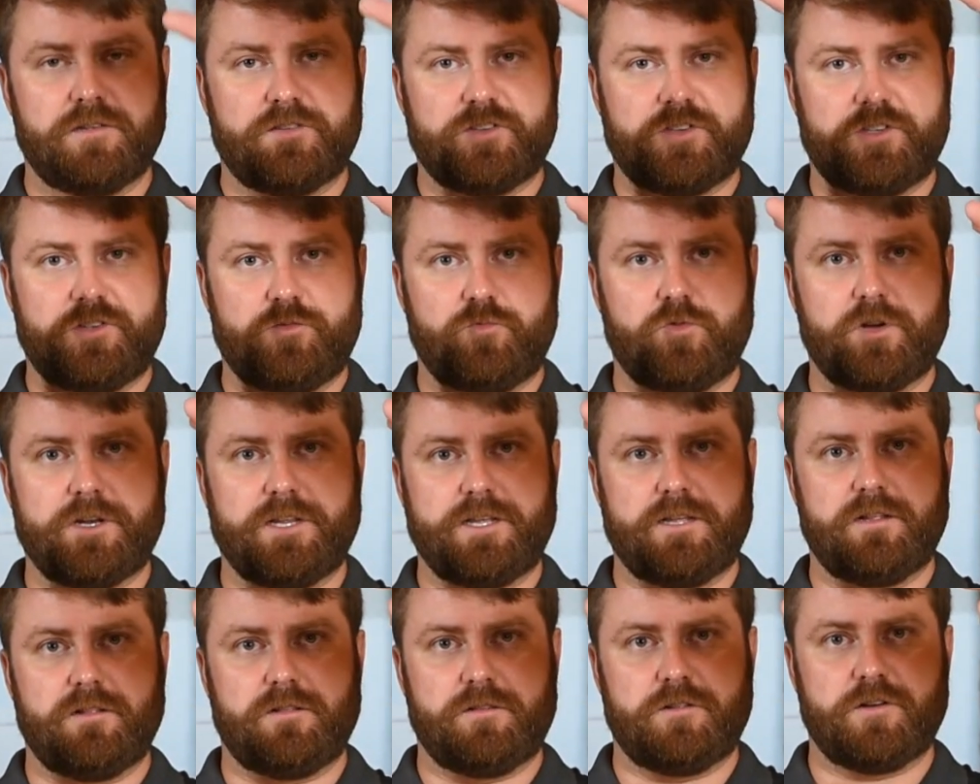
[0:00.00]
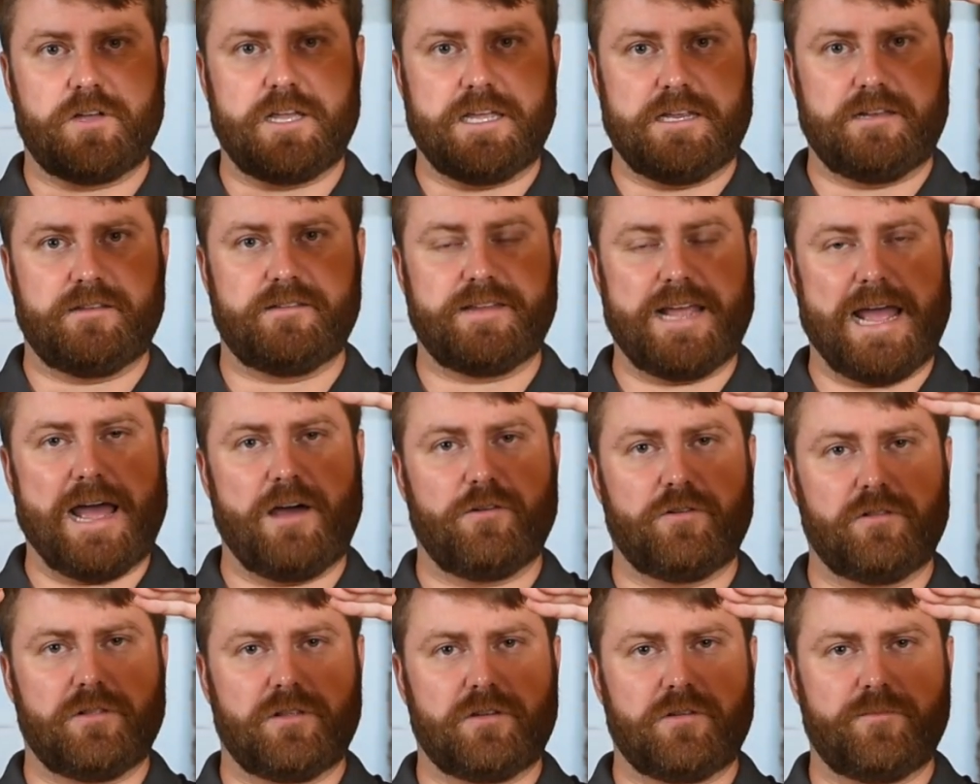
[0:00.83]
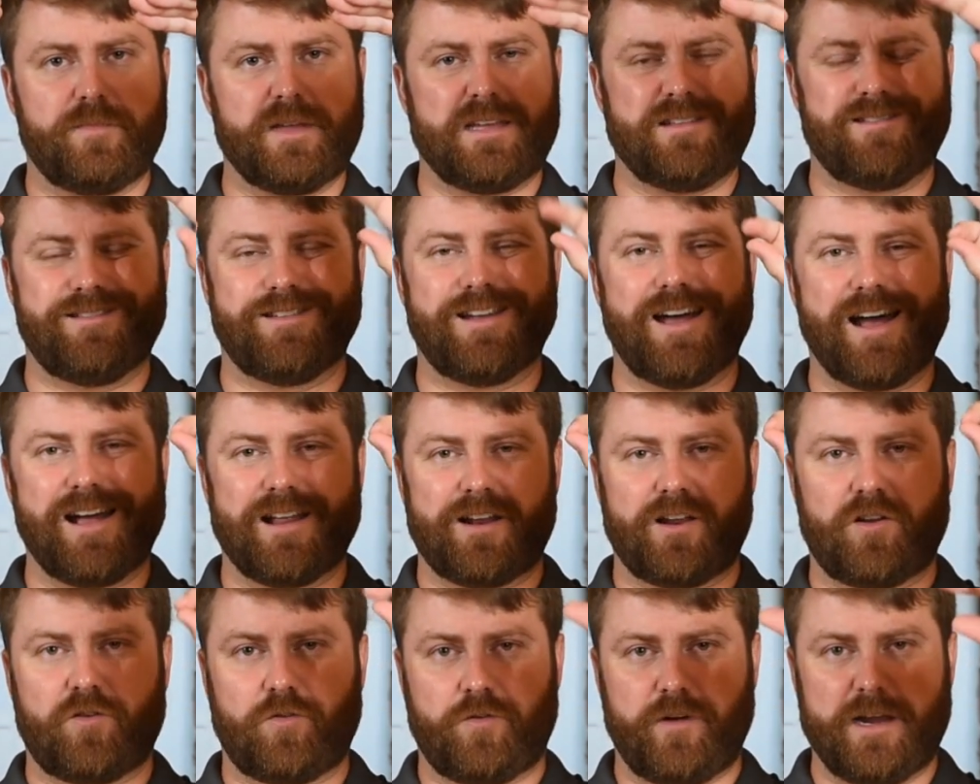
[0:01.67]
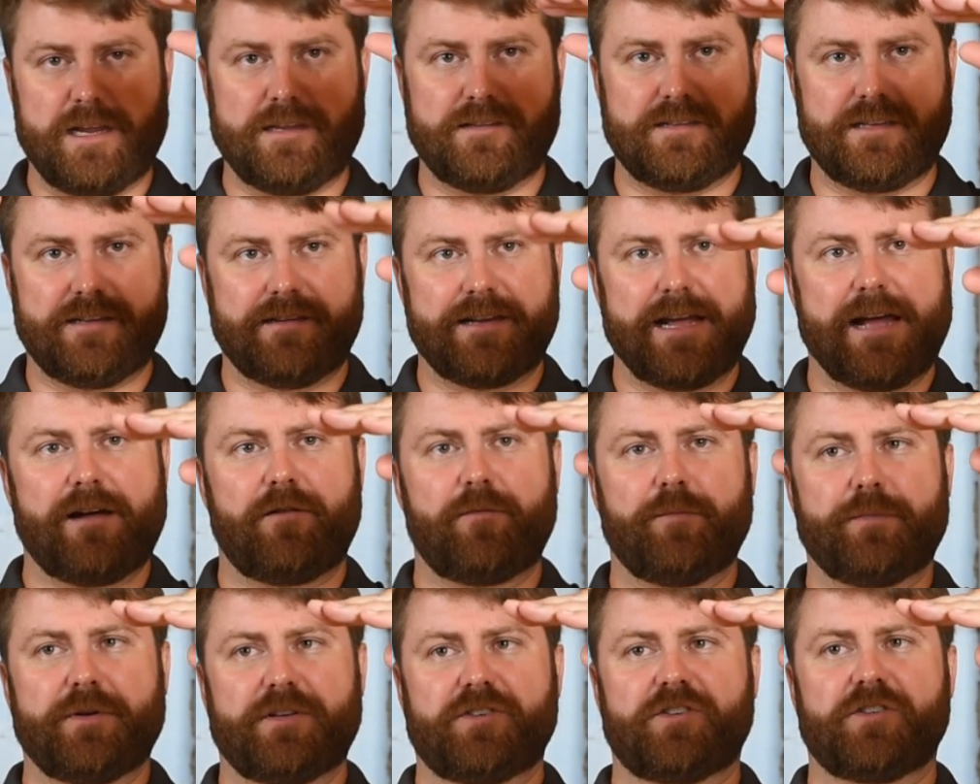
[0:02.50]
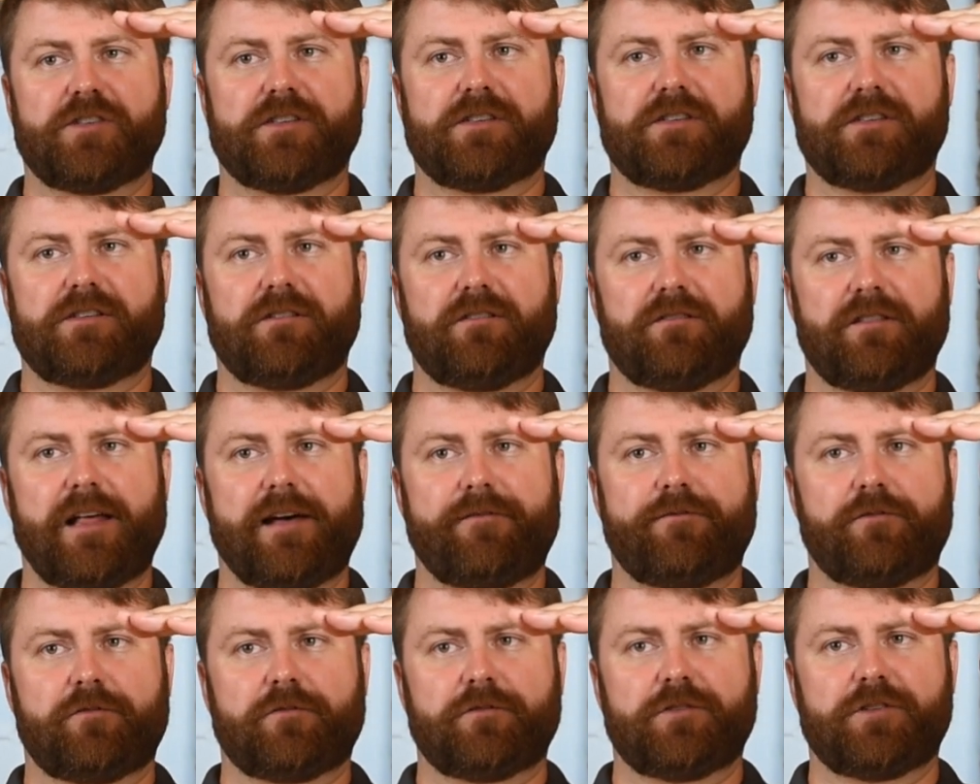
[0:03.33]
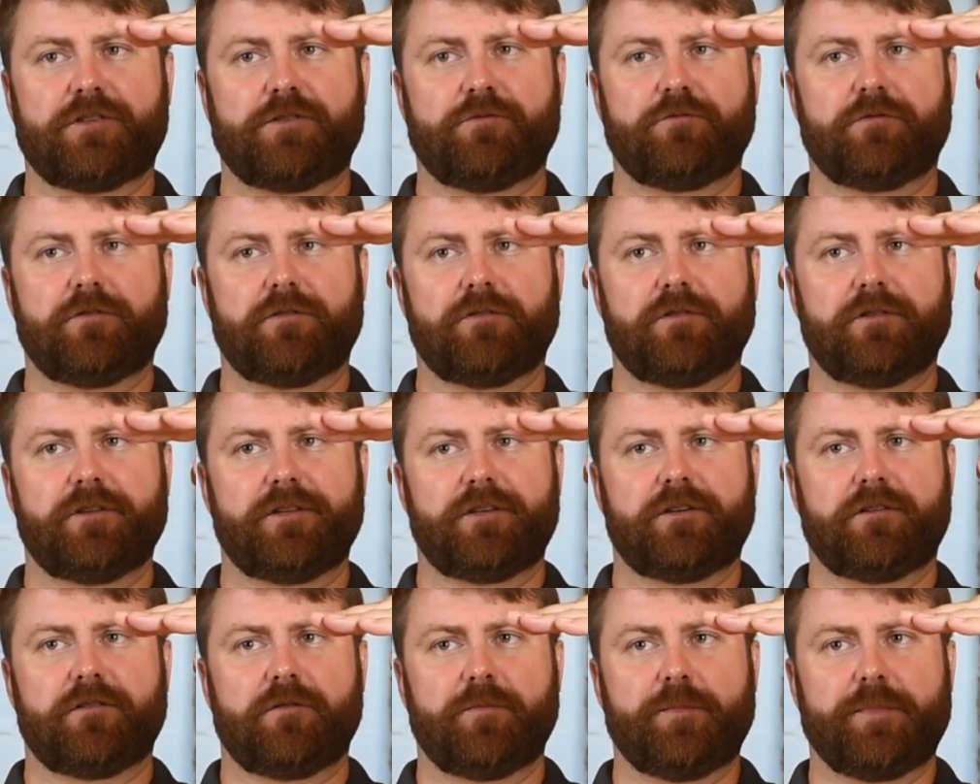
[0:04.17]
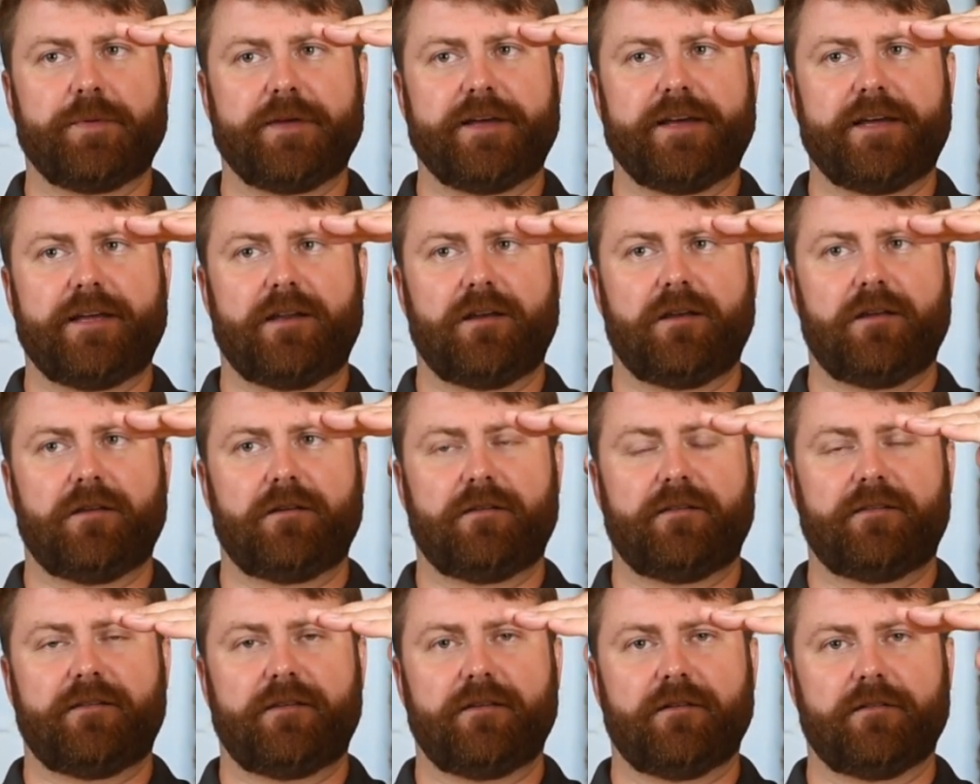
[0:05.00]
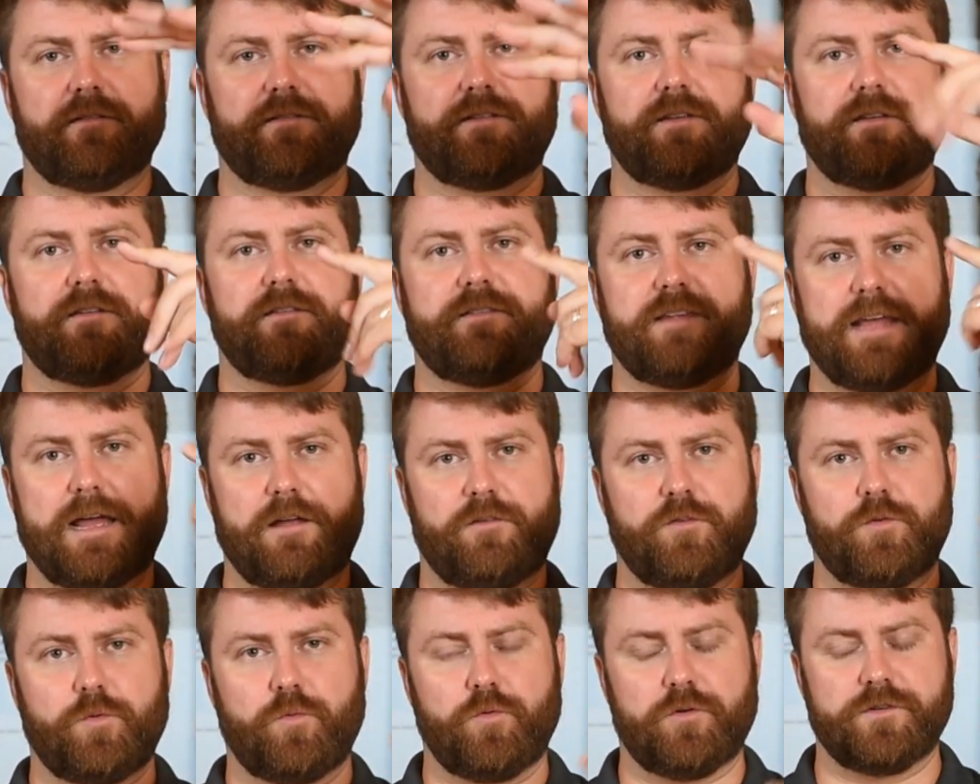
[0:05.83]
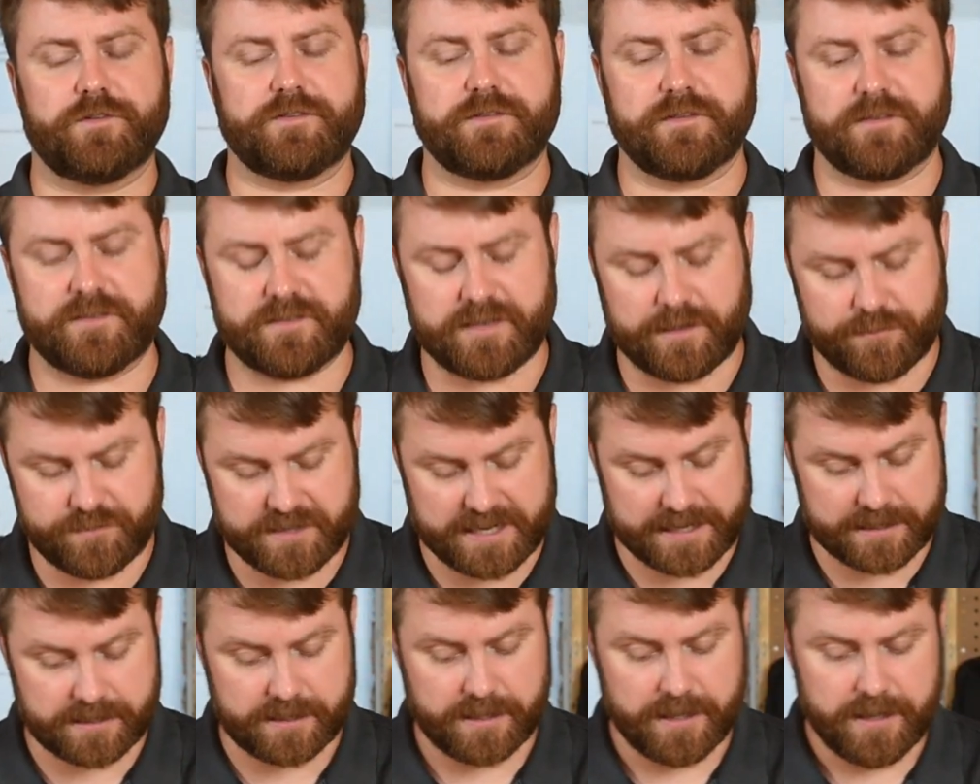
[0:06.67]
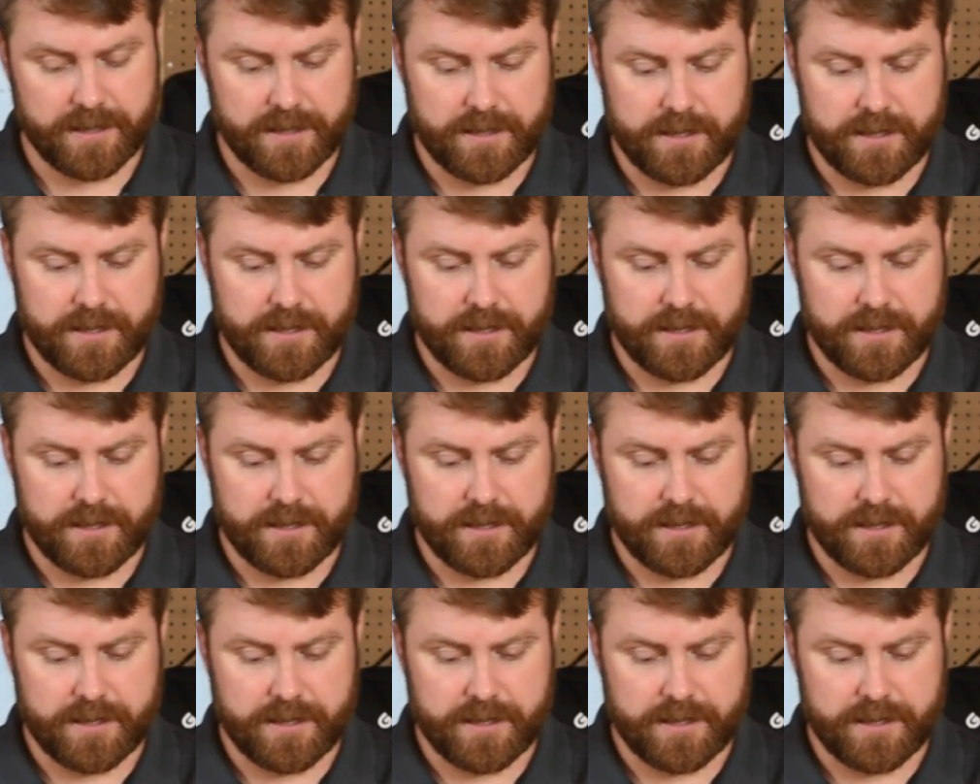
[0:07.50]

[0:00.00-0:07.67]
So you want it looking down a little bit, not crazy down, but just level to a little bit tilted down towards the subject.